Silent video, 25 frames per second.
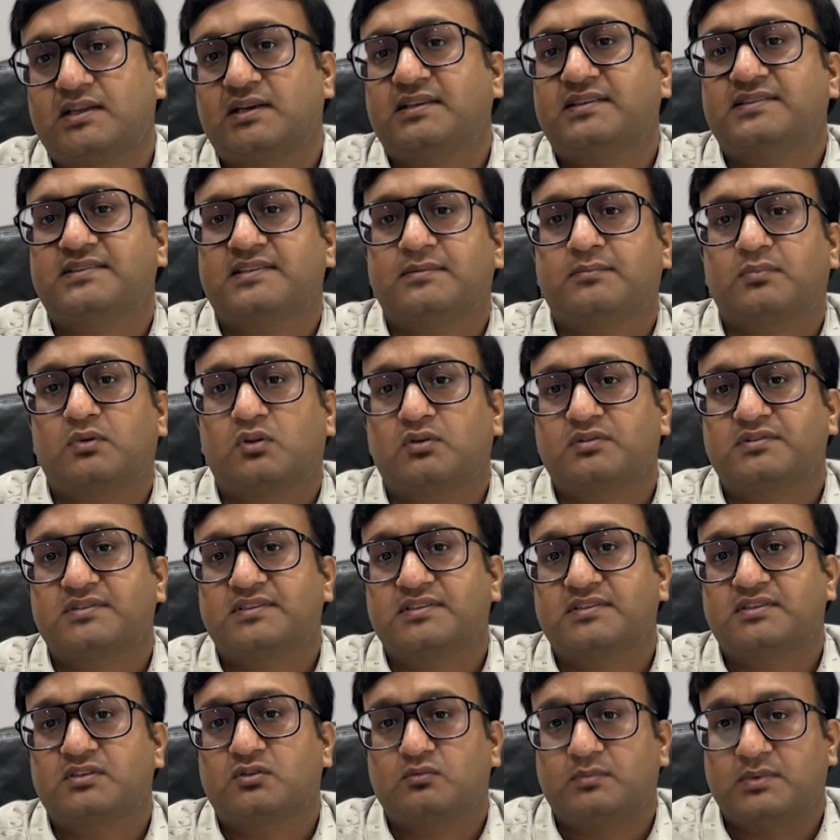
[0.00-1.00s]
there is a
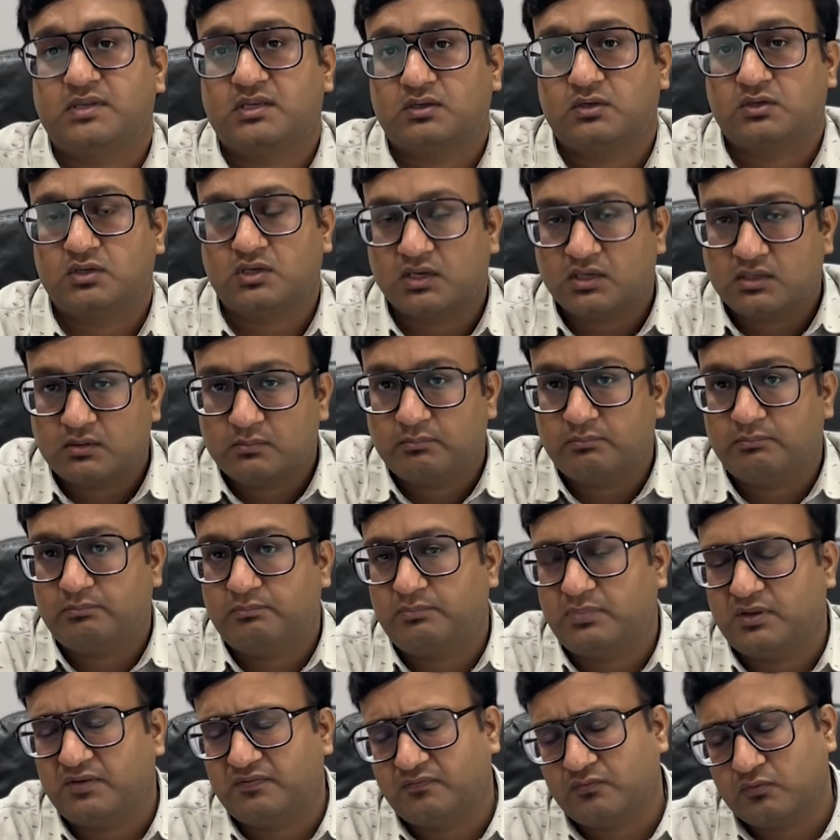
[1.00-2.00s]
process to be done
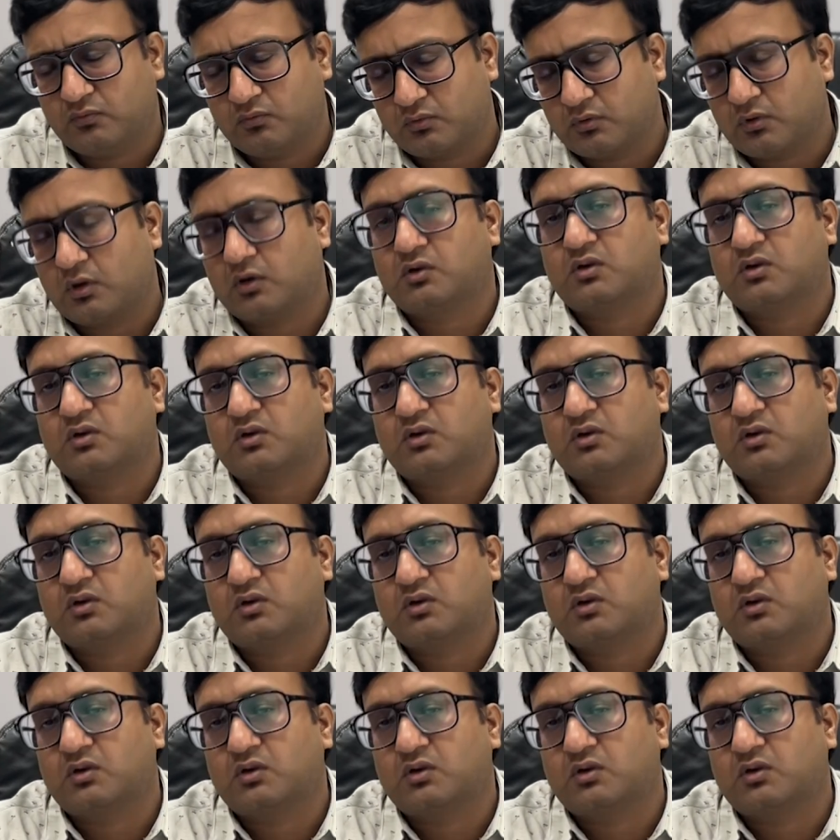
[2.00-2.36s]
before